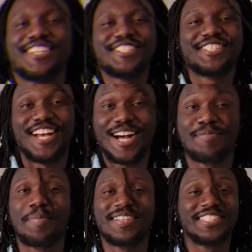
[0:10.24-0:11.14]
Yes, I'm
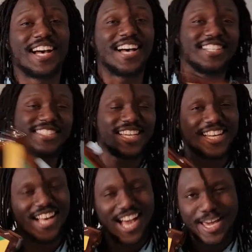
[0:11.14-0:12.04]
Raman and
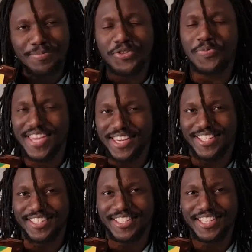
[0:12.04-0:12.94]
I am
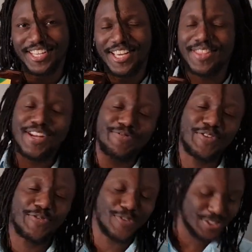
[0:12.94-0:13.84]
Jamaican.
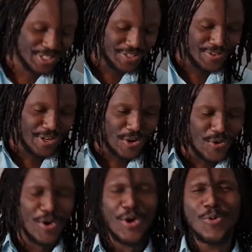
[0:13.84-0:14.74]
Therefore, for today's video,
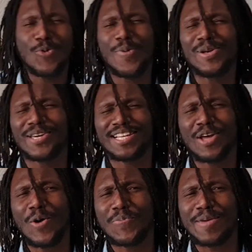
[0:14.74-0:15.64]
we will look at
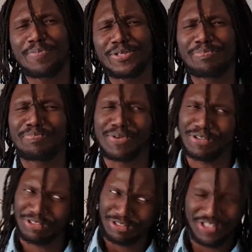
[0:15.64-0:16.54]
how people
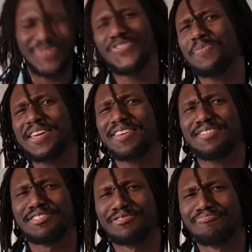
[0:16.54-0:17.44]
perceive
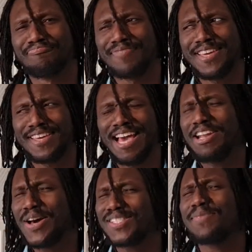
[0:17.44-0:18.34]
Jamaicans and
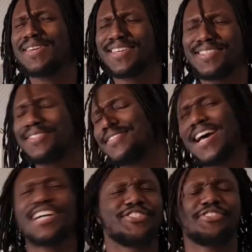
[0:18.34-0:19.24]
how Jamaicans
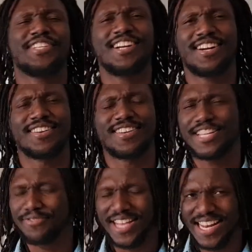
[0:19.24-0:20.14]
actually are
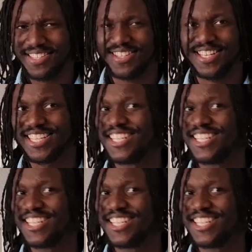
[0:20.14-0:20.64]
in reality.